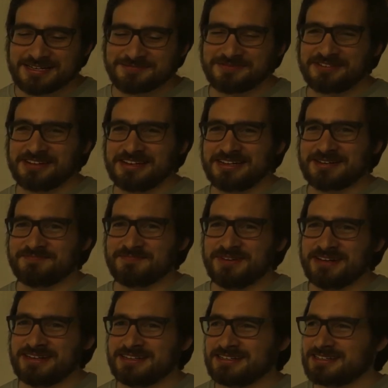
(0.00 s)
up filling up
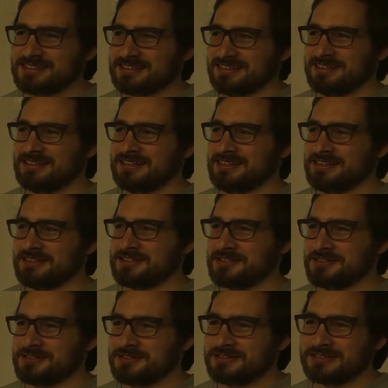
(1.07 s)
my disk, and I need
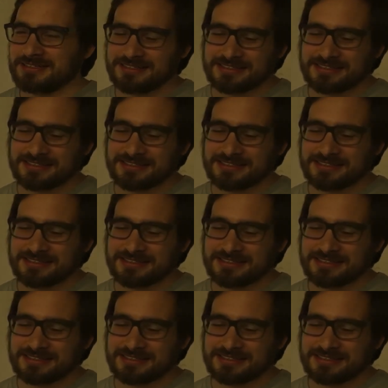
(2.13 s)
to